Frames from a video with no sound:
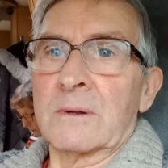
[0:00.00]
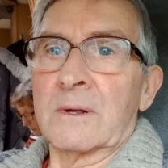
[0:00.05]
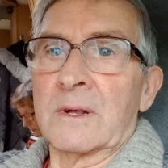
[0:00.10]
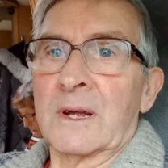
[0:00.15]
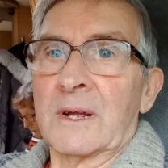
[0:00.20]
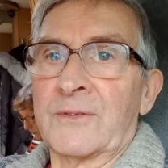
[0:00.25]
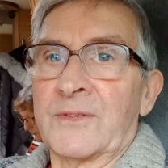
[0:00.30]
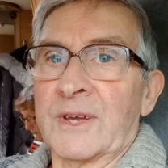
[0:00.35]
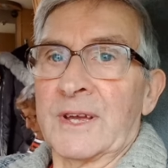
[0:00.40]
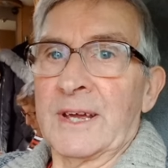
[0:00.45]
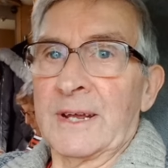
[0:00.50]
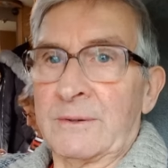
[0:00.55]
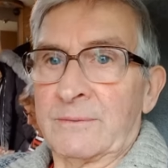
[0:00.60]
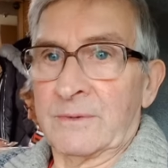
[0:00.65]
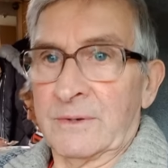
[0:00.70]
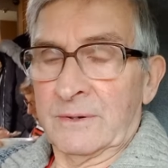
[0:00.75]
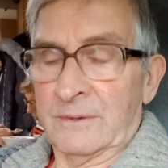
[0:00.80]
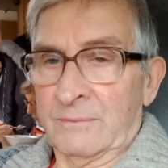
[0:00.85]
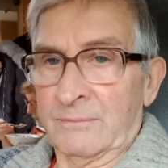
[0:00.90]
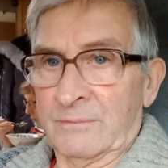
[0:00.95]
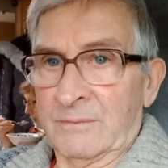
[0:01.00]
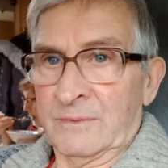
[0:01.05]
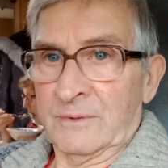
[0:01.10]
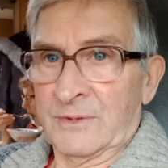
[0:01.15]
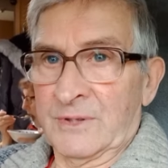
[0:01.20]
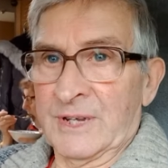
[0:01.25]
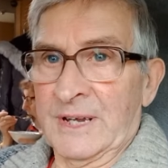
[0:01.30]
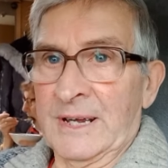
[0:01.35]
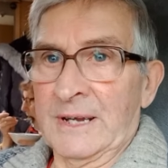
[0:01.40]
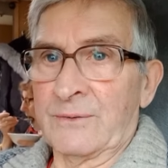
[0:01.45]

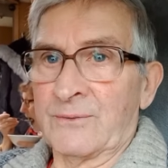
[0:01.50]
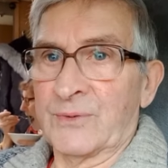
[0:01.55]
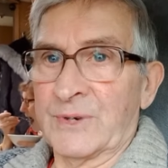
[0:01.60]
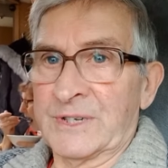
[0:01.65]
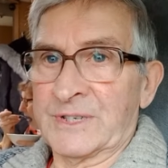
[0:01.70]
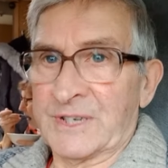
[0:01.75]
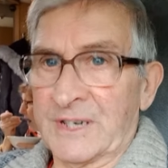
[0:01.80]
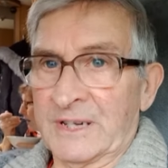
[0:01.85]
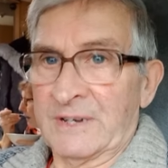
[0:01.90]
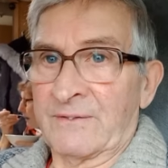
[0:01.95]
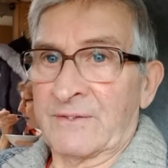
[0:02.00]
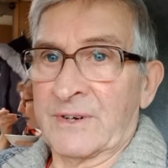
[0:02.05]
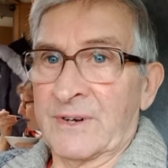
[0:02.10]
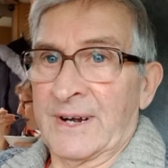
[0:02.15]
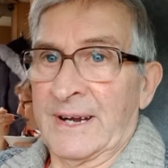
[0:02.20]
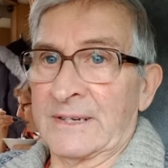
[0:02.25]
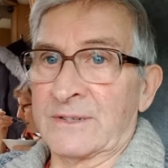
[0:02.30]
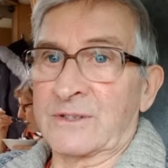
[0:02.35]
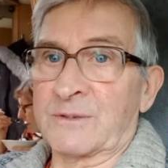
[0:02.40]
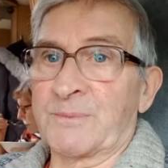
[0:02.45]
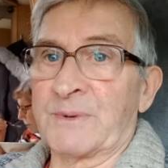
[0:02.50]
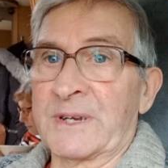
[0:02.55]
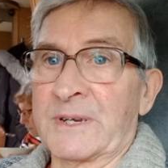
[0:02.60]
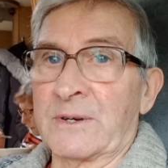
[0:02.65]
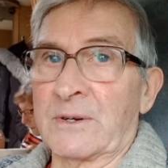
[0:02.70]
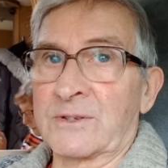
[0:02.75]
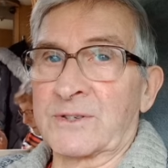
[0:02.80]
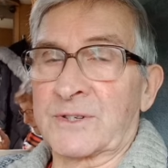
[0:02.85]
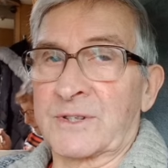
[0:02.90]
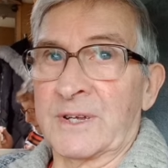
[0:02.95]
they'd receive grants,
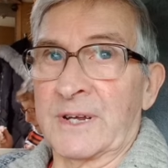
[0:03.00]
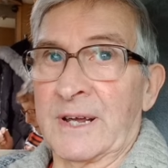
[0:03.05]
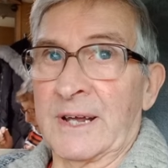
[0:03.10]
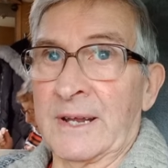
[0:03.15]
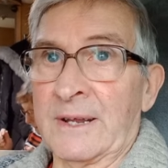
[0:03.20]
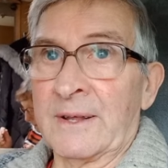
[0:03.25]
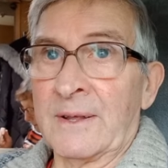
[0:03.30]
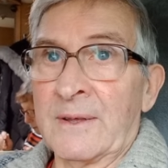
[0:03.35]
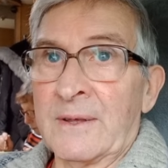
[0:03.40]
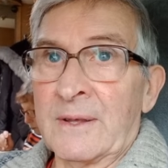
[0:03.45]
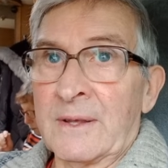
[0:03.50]
because they,